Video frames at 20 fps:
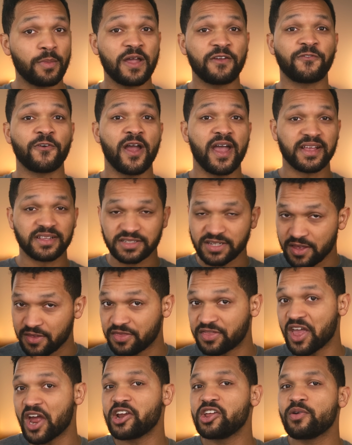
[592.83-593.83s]
my friends,
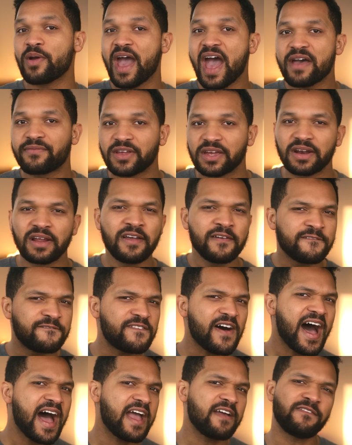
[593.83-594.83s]
there you have it.
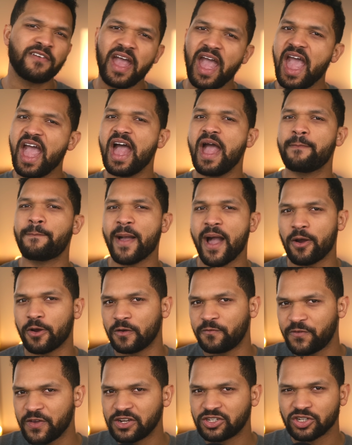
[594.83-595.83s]
Five AI powered
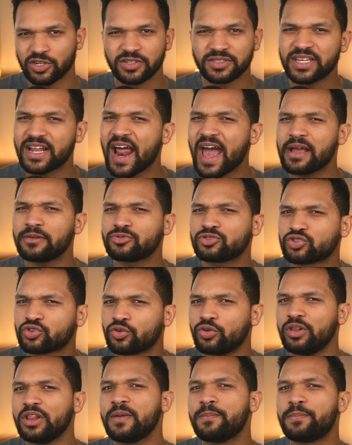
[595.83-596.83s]
features that I truly